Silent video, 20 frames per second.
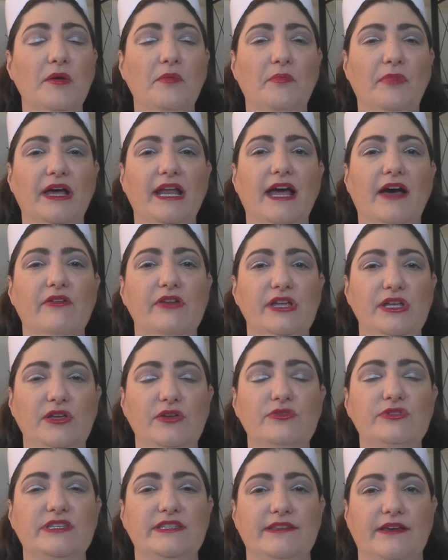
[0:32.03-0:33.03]
but how to
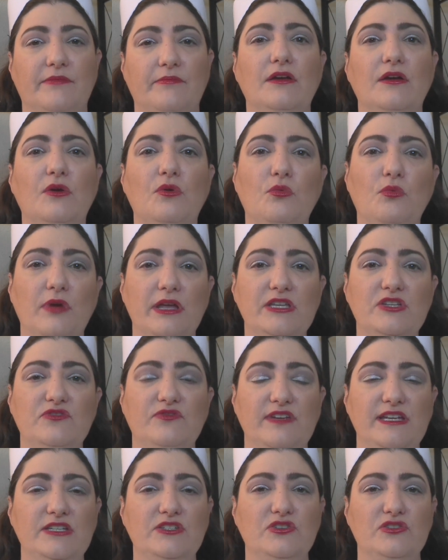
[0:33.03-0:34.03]
use them, which
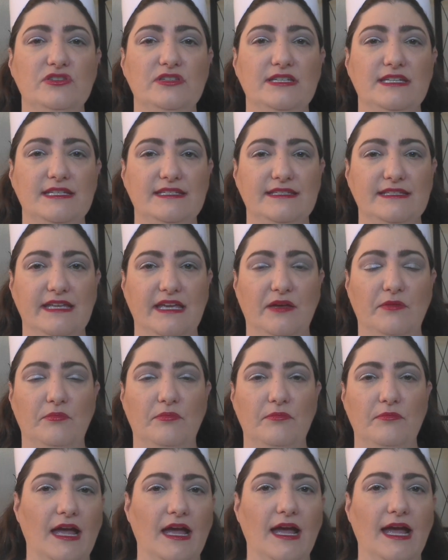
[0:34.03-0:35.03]
features to skip,
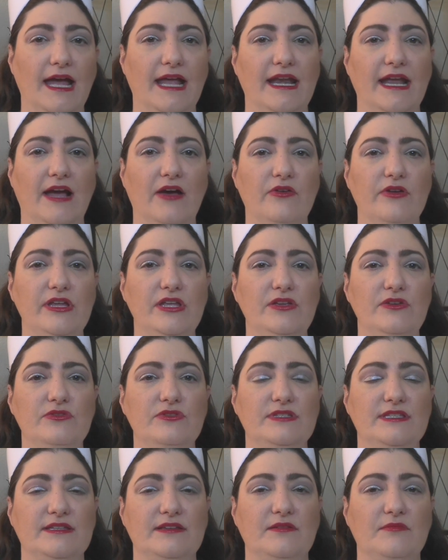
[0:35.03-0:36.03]
and how to
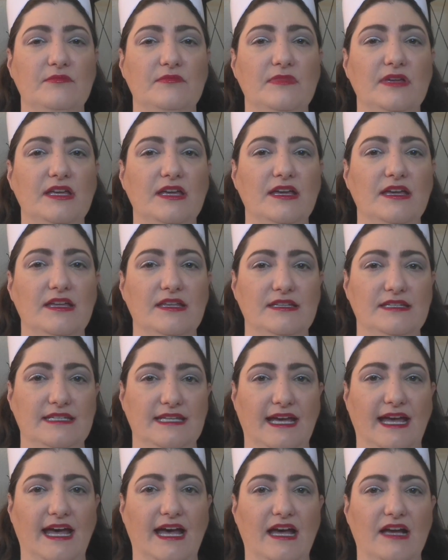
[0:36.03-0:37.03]
use them
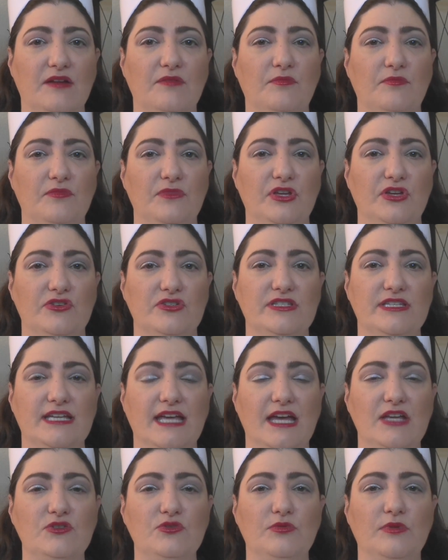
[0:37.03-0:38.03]
to hack your
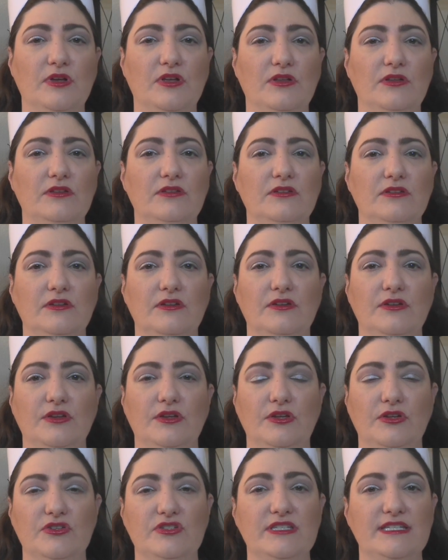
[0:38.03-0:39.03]
schedule,
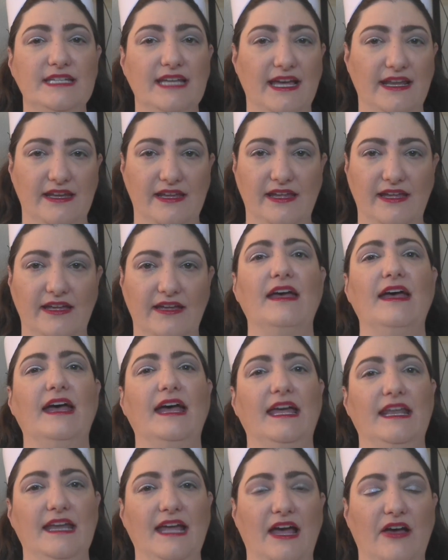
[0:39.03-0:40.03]
your studying,
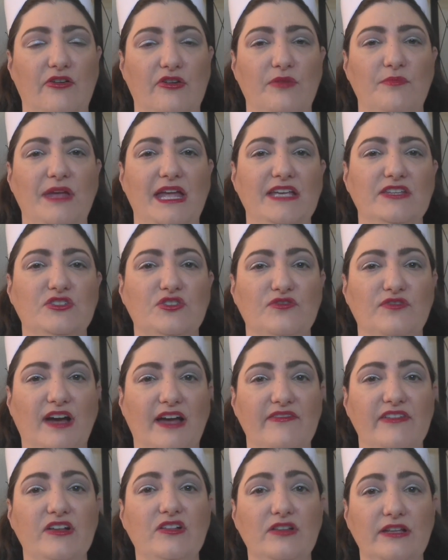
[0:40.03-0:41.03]
and how to make
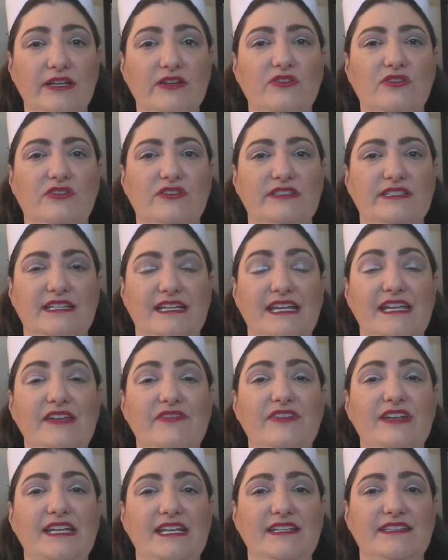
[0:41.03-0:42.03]
surviving clinicals
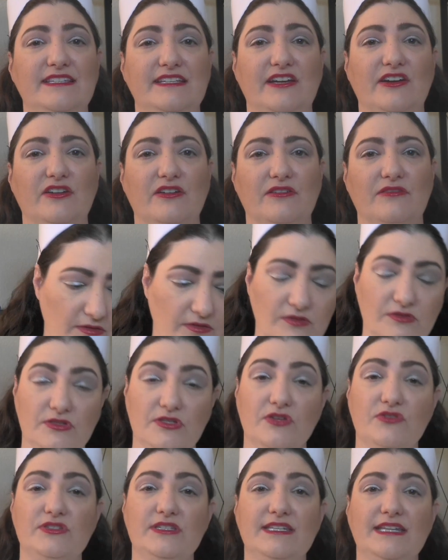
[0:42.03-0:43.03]
even easier.
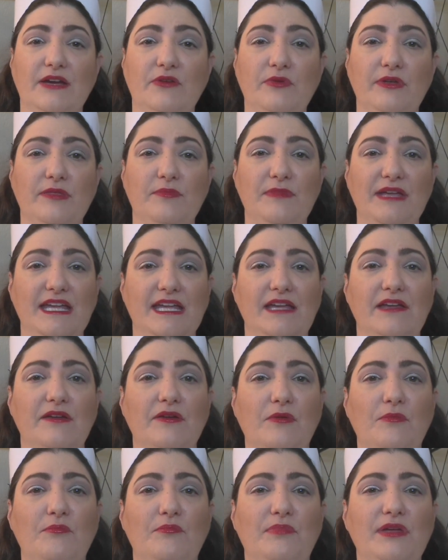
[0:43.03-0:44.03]
So stick with me
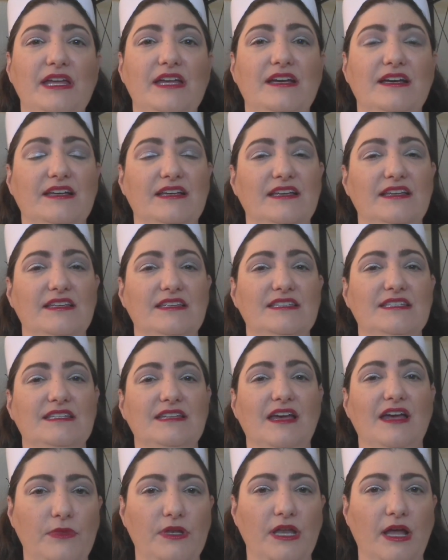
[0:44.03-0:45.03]
because
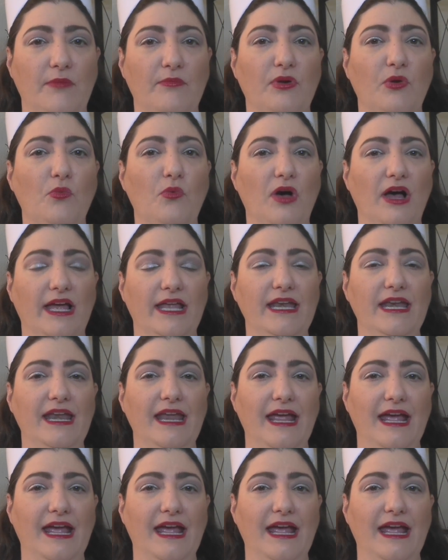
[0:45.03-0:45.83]
number 1